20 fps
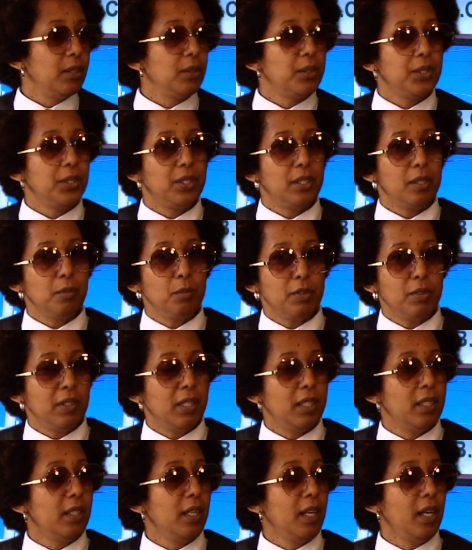your shit, and move
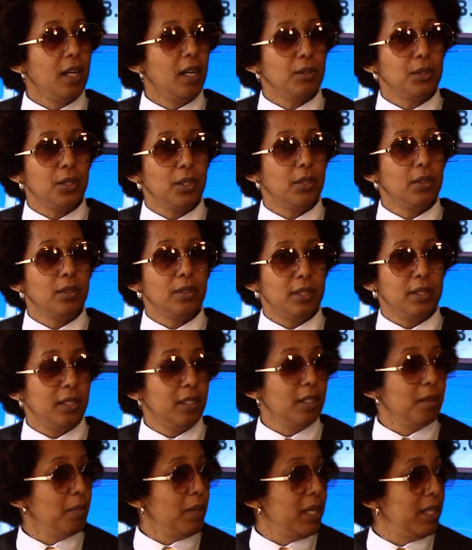out of the house so you don't see
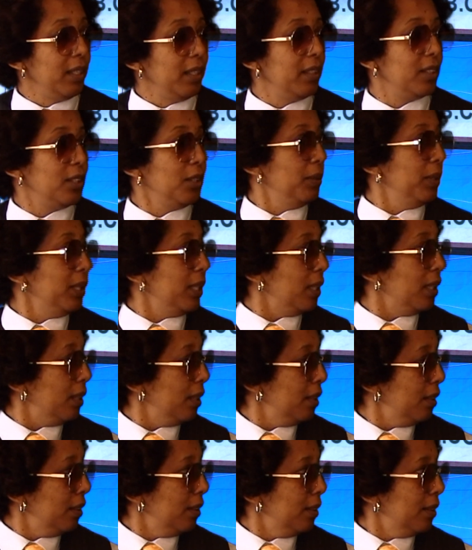your mother doing
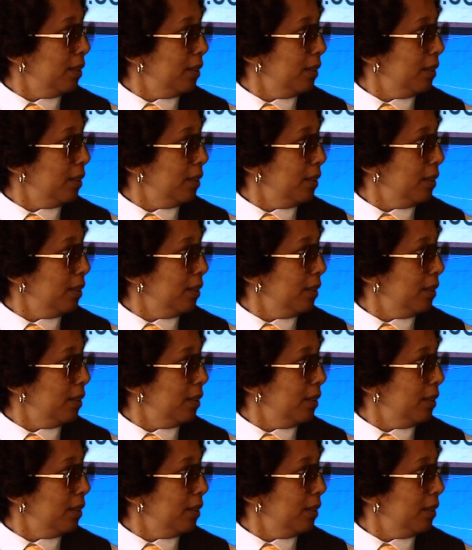it.